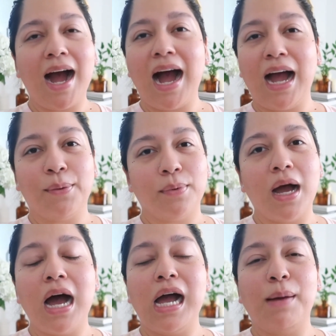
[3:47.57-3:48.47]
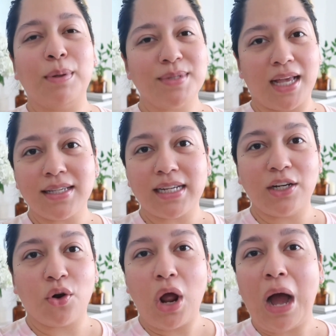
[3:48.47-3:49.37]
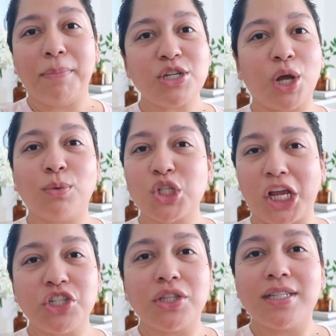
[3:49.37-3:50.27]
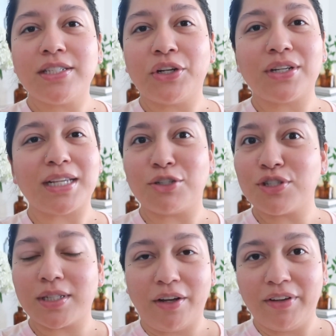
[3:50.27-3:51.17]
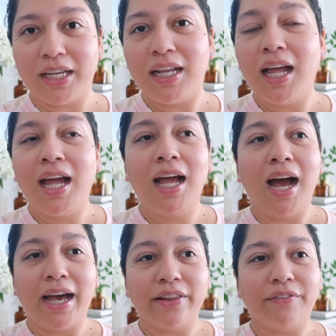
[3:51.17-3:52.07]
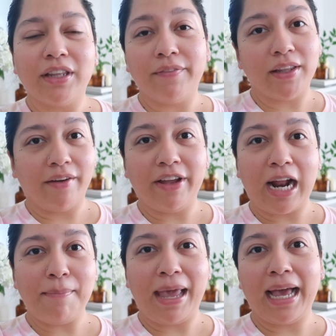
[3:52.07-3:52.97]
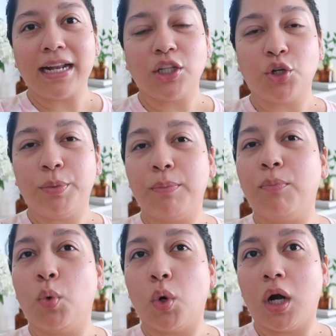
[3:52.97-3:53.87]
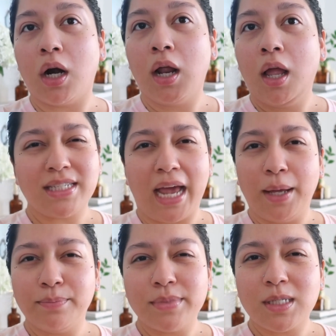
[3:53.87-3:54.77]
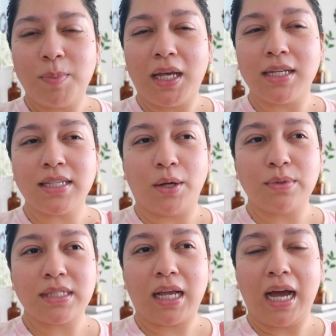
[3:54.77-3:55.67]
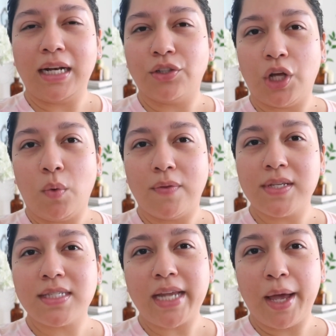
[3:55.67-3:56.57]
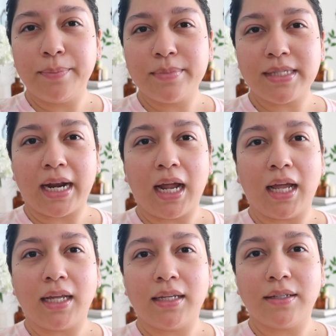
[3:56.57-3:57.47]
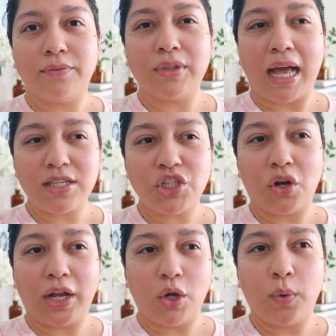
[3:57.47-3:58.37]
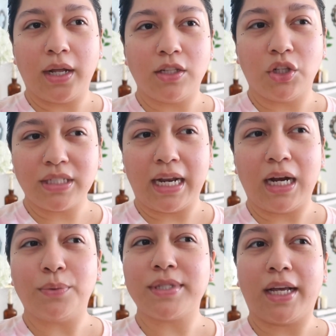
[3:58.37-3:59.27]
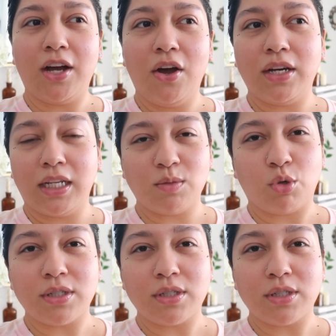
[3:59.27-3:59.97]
I am obsessed. I don't know how much I will change it this year because I just love it. I love it, love it, love it. I may add a little bit more stems because I was kind of low on the stems that last year, I know when I looked at it, I was like, oh, it needs more